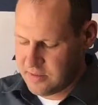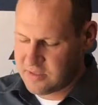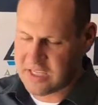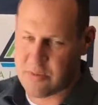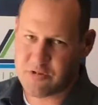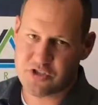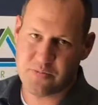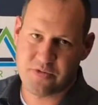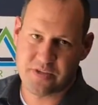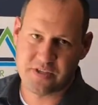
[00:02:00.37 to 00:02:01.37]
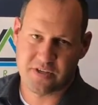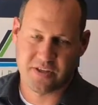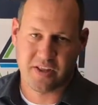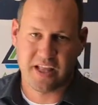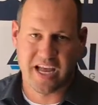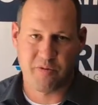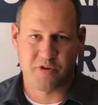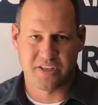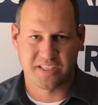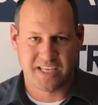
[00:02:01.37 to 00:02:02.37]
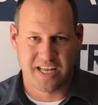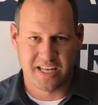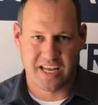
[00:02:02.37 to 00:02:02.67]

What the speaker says: Samples should be returned to the lab within 10